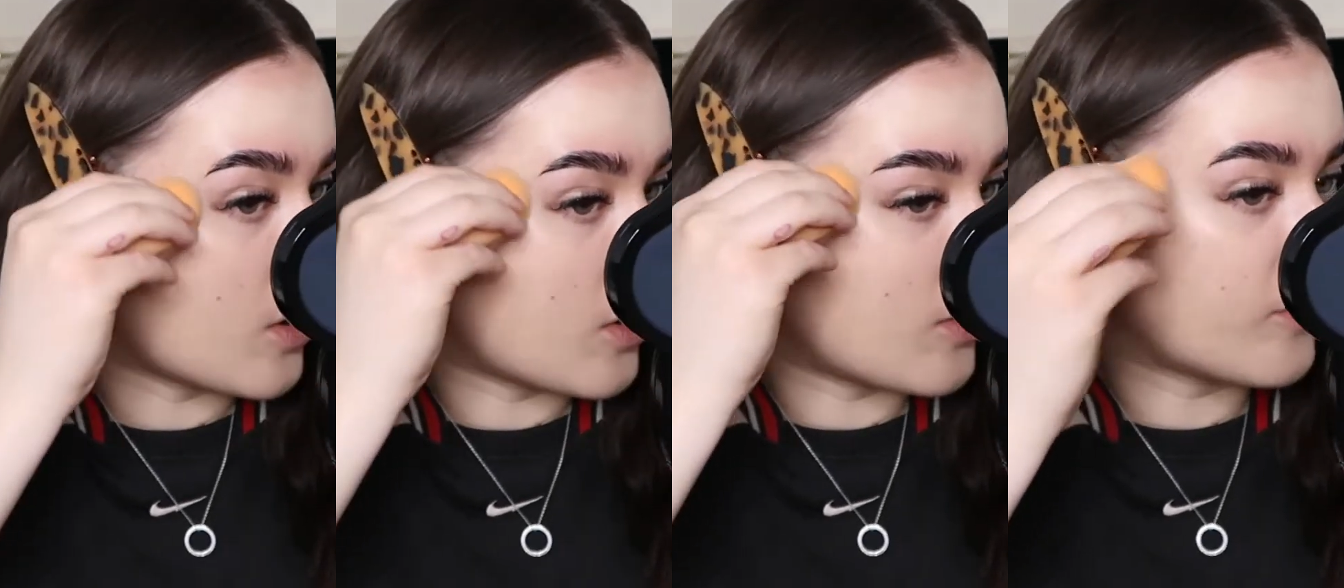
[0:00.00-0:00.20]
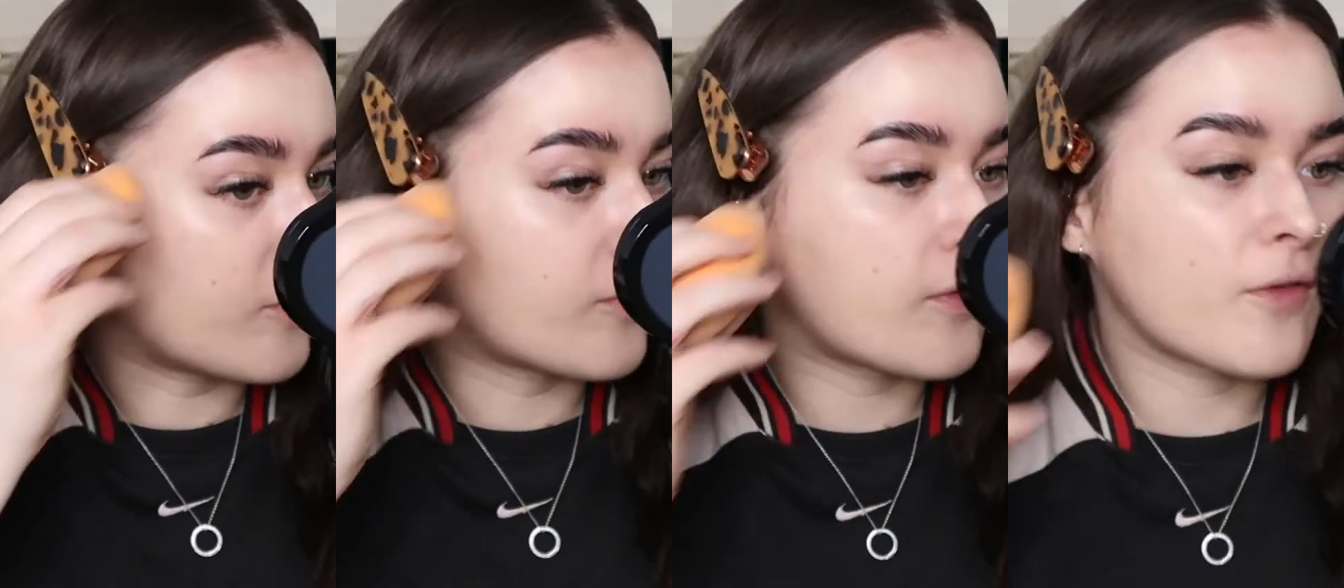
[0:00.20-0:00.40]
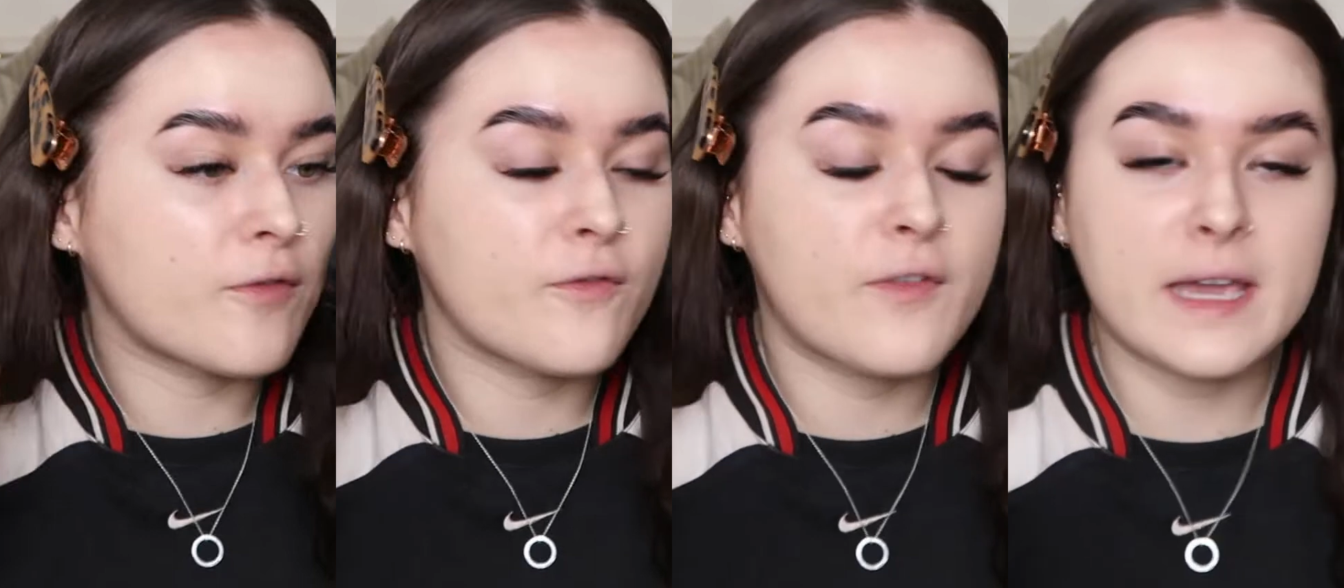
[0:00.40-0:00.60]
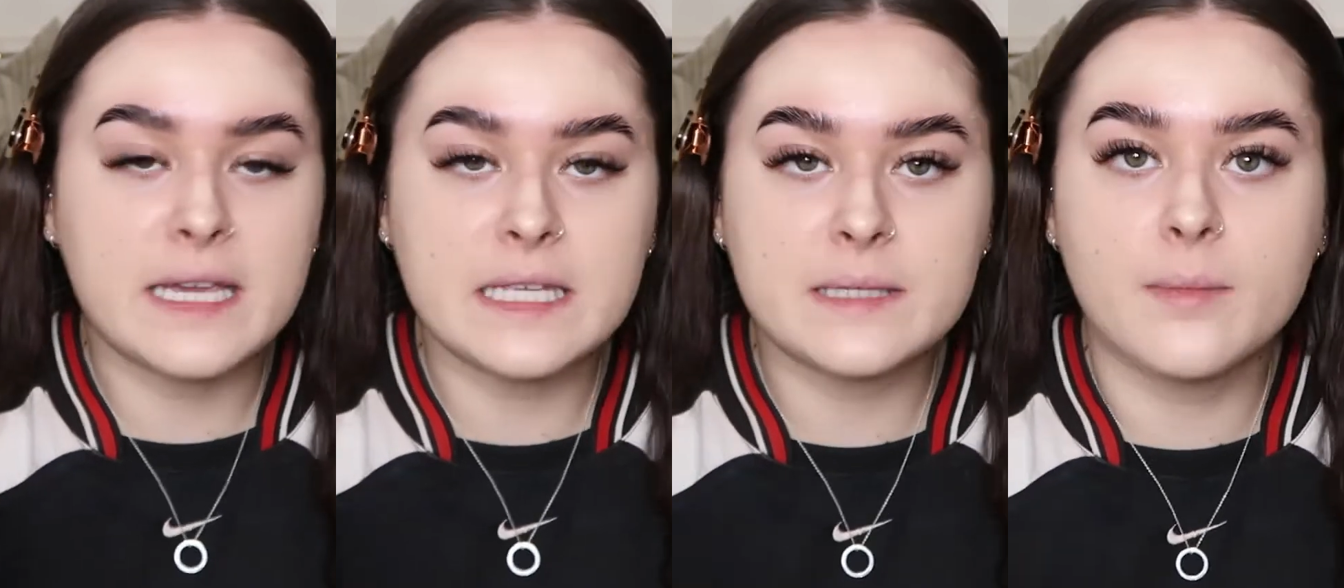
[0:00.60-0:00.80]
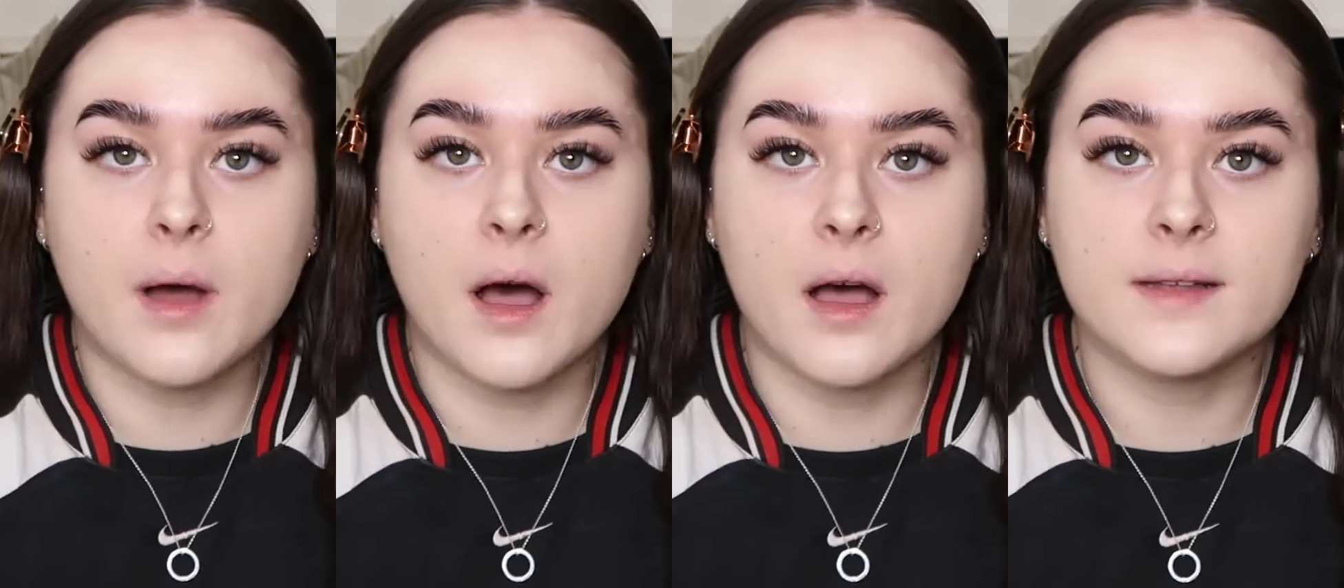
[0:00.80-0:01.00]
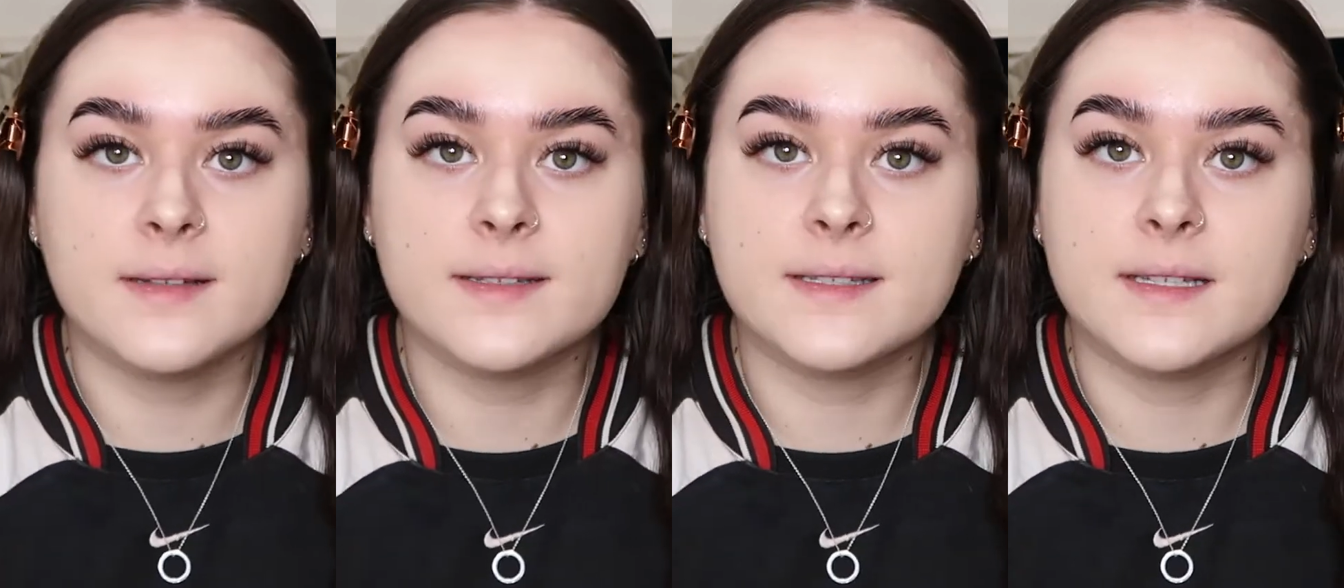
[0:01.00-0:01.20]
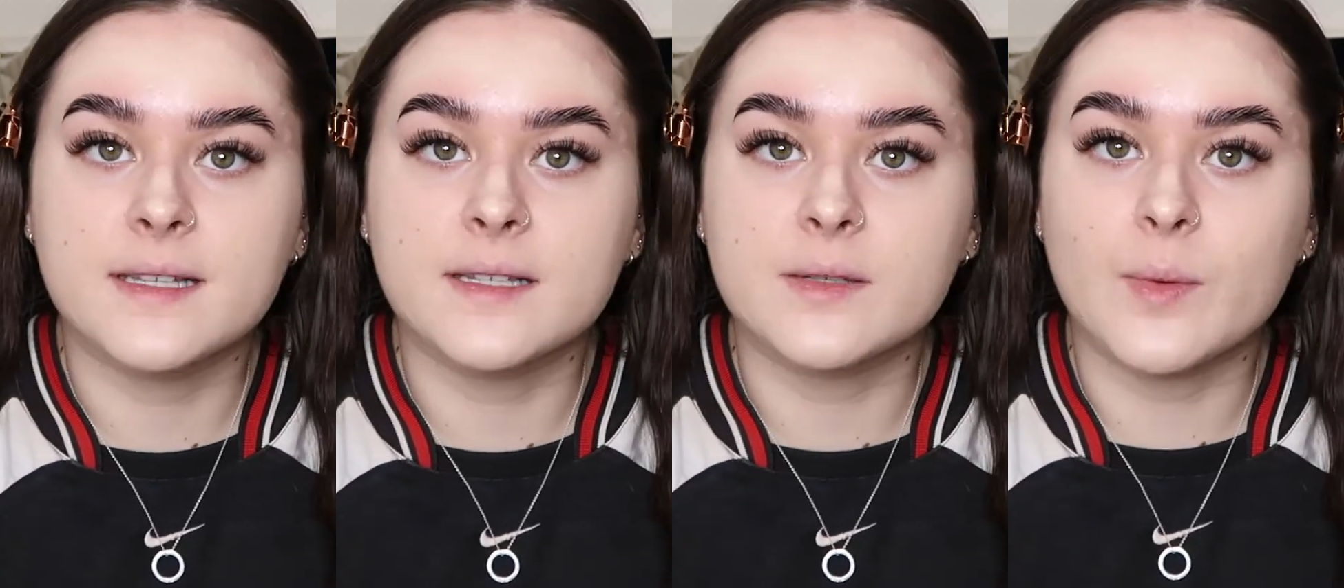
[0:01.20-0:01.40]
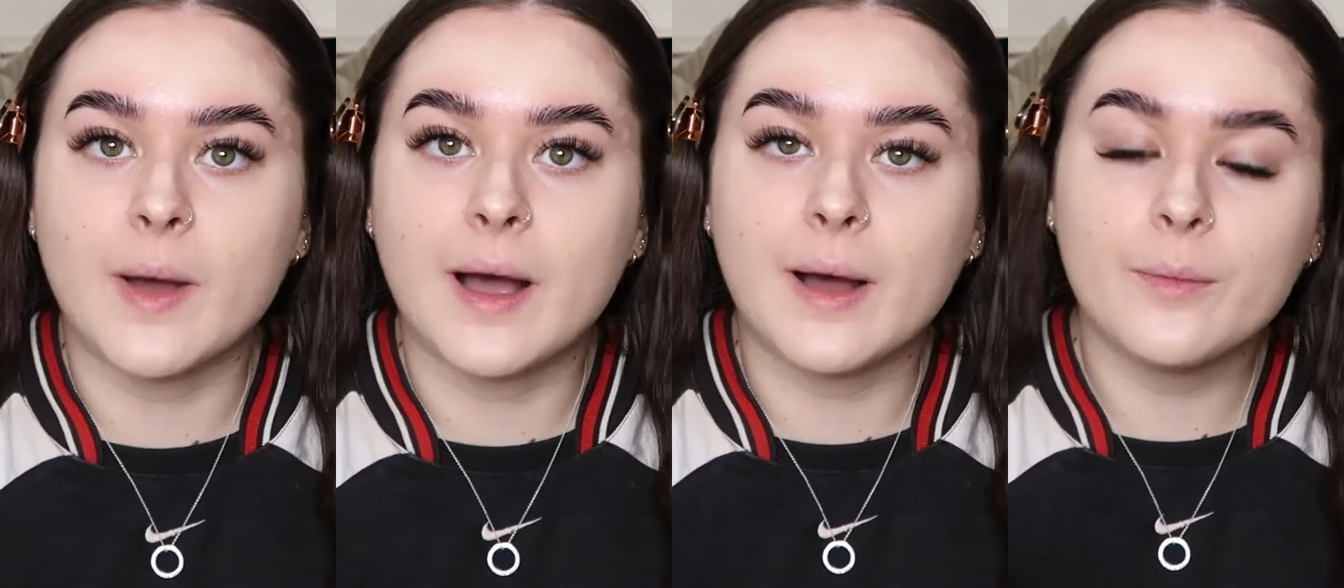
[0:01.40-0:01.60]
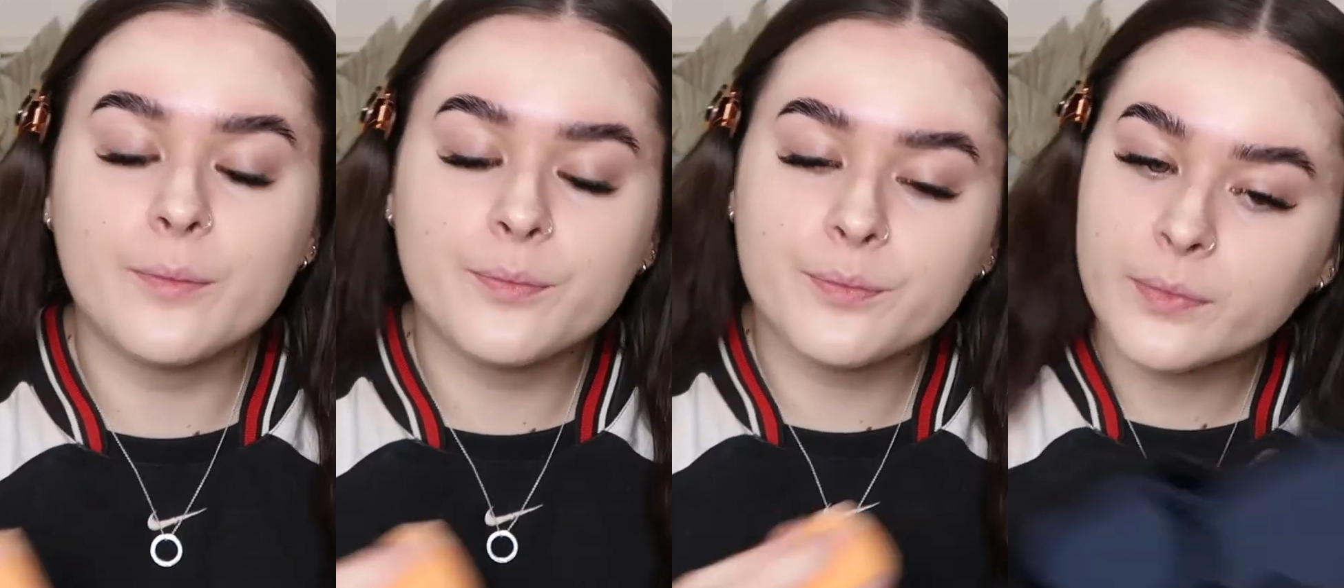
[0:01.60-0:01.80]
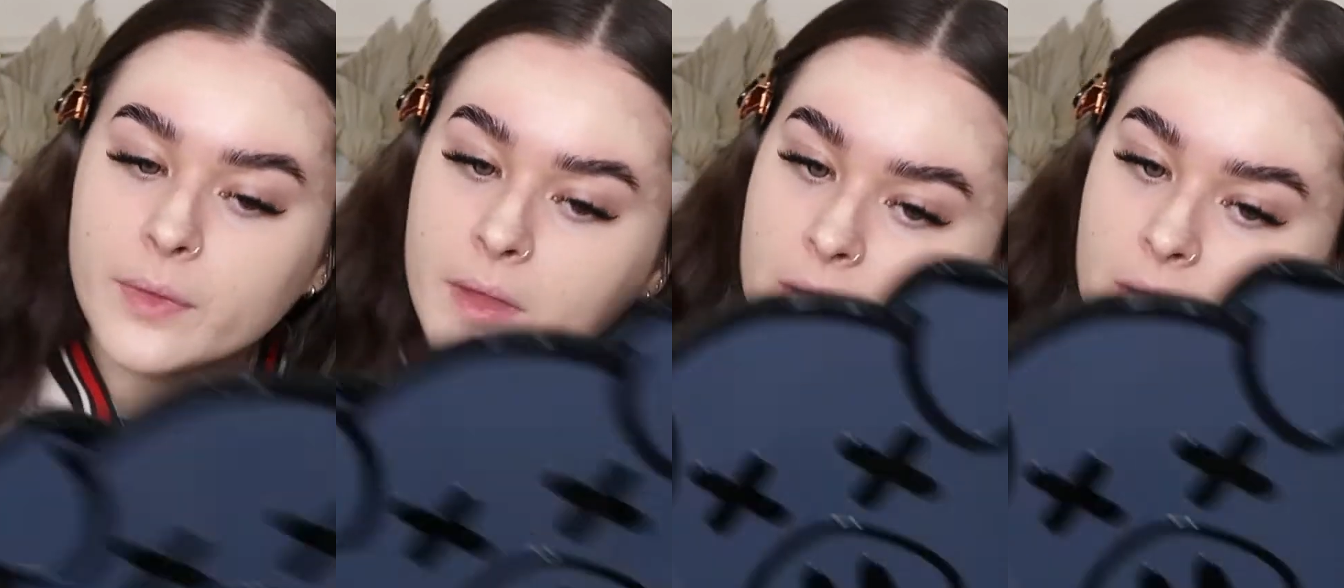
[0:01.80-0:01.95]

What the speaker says: of face masks as well.